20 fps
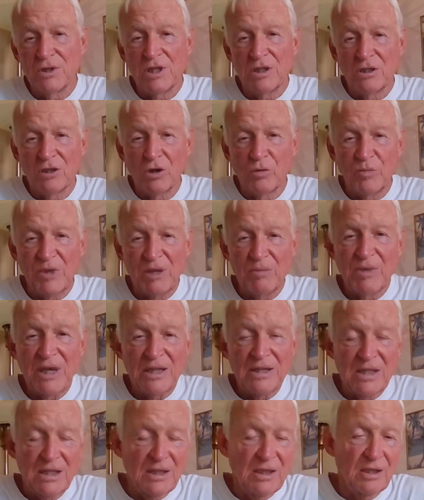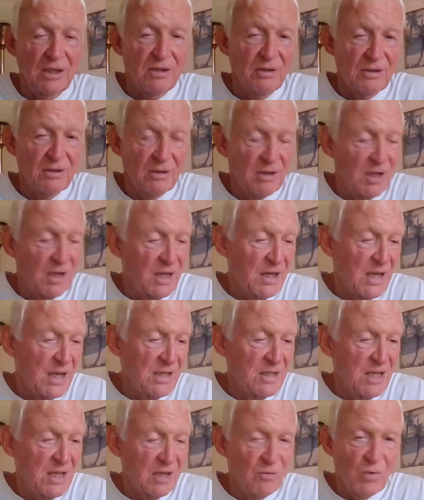he told me about the heater. And I
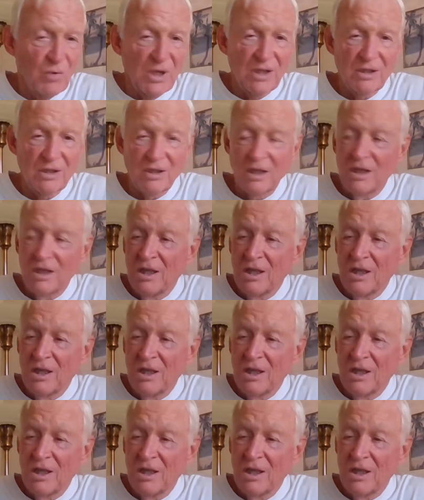said, well,